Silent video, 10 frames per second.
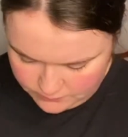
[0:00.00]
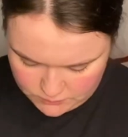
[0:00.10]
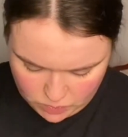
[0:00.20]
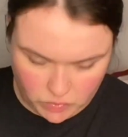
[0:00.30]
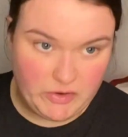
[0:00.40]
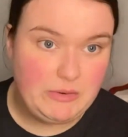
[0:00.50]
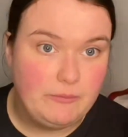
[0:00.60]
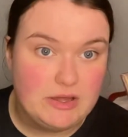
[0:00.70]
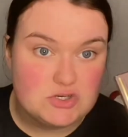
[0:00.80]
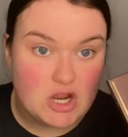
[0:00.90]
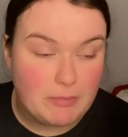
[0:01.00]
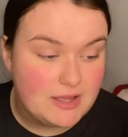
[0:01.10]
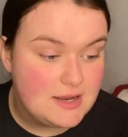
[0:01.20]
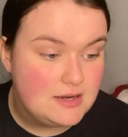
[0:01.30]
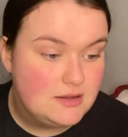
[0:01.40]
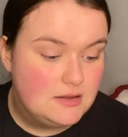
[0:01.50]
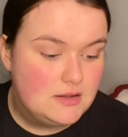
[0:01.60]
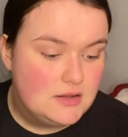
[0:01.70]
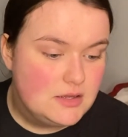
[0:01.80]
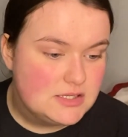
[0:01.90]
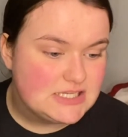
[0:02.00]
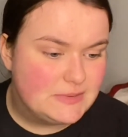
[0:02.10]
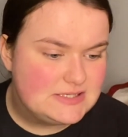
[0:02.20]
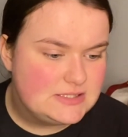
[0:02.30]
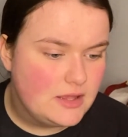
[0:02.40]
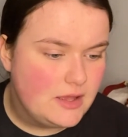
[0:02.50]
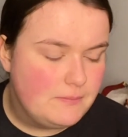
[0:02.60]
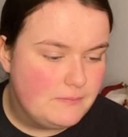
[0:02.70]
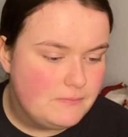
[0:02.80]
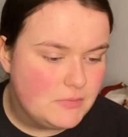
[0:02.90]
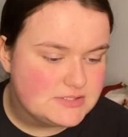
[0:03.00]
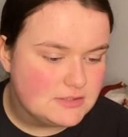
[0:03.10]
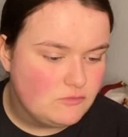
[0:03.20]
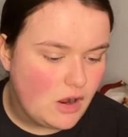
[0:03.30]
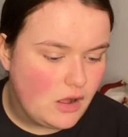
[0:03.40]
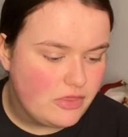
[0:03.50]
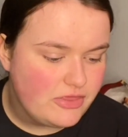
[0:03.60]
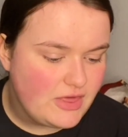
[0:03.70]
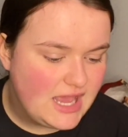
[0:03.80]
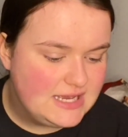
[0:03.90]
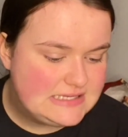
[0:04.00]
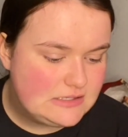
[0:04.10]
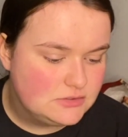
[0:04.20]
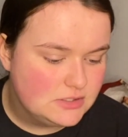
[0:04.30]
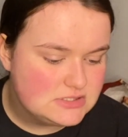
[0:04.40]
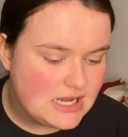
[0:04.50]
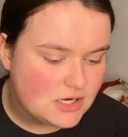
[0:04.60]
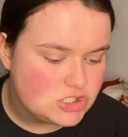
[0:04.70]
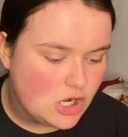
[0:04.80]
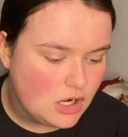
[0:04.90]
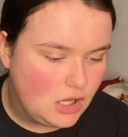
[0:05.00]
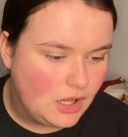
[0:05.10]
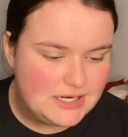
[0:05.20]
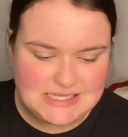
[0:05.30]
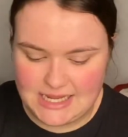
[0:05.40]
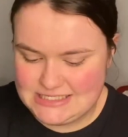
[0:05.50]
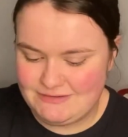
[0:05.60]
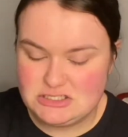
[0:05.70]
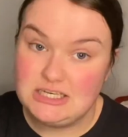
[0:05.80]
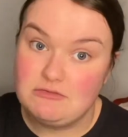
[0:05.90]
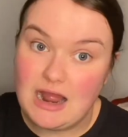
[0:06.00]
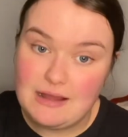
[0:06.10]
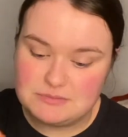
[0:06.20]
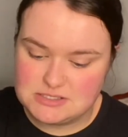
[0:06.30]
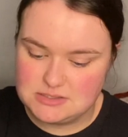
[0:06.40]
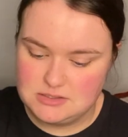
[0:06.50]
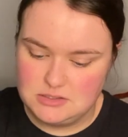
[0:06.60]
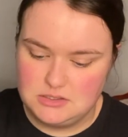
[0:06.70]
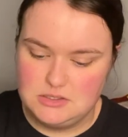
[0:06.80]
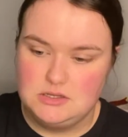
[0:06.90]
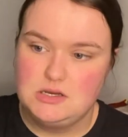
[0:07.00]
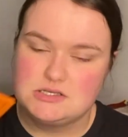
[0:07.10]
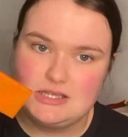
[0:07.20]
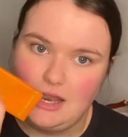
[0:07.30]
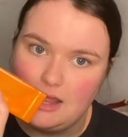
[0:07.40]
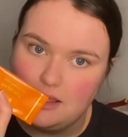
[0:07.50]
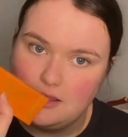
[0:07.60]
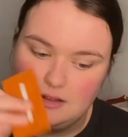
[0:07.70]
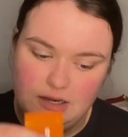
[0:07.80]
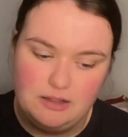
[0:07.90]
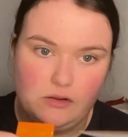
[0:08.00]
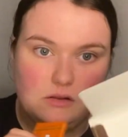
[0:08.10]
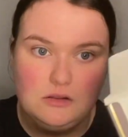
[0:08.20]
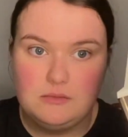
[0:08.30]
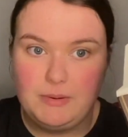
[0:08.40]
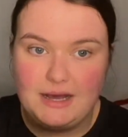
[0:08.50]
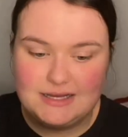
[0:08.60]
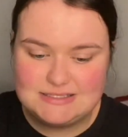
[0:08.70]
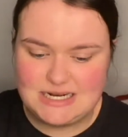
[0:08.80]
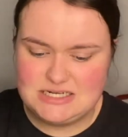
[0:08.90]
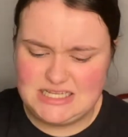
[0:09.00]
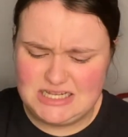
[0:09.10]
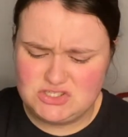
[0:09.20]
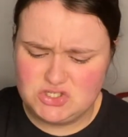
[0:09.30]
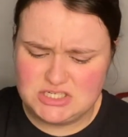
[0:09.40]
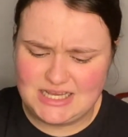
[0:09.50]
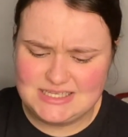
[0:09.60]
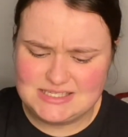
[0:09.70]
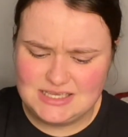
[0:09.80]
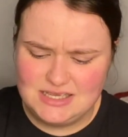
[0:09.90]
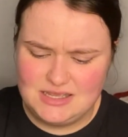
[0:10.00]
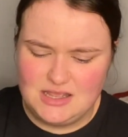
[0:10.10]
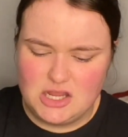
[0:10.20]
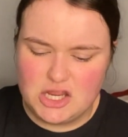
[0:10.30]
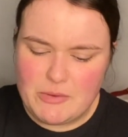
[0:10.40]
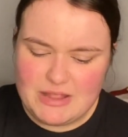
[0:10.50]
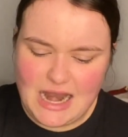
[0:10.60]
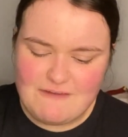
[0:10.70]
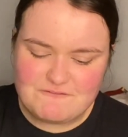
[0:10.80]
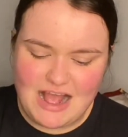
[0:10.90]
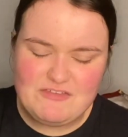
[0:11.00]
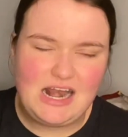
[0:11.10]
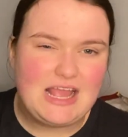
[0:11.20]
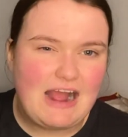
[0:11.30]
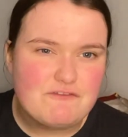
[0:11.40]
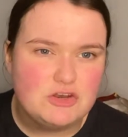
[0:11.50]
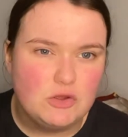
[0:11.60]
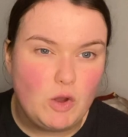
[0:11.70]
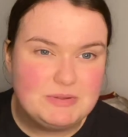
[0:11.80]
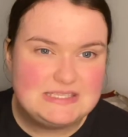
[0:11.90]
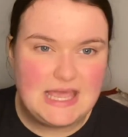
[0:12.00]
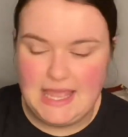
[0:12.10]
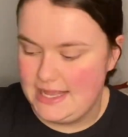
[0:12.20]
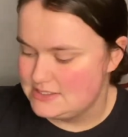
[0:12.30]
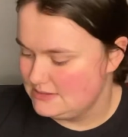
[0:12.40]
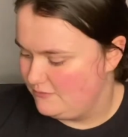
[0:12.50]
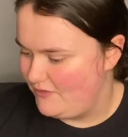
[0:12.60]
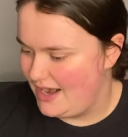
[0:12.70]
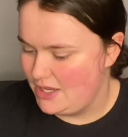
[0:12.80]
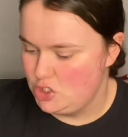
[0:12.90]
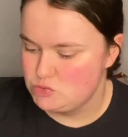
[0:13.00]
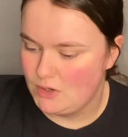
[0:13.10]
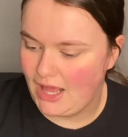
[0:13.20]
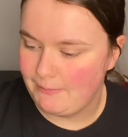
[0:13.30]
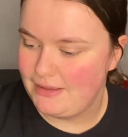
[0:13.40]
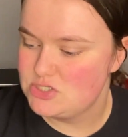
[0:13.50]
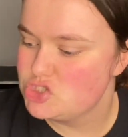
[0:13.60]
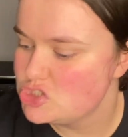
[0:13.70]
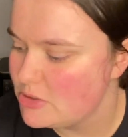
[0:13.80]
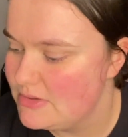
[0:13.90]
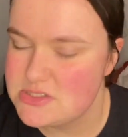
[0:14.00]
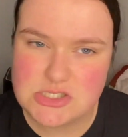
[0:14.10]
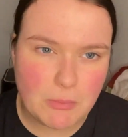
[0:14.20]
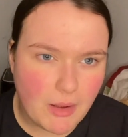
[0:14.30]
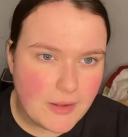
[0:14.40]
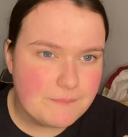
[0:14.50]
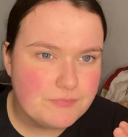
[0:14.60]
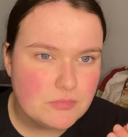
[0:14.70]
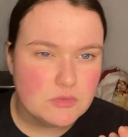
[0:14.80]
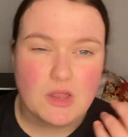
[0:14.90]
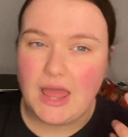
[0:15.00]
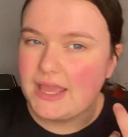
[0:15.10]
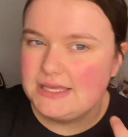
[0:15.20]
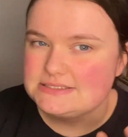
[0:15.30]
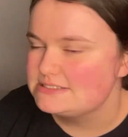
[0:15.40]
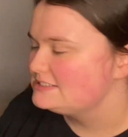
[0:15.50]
hungry when I went shopping. So it's the Moser Roth Hazelnut Dark Chocolate. It's like individually wrapped. So they're like little bars. And I just think that's such a nice, you know when you like having like afternoon cup of tea or something and you just want like a bit of summer summer that like hits the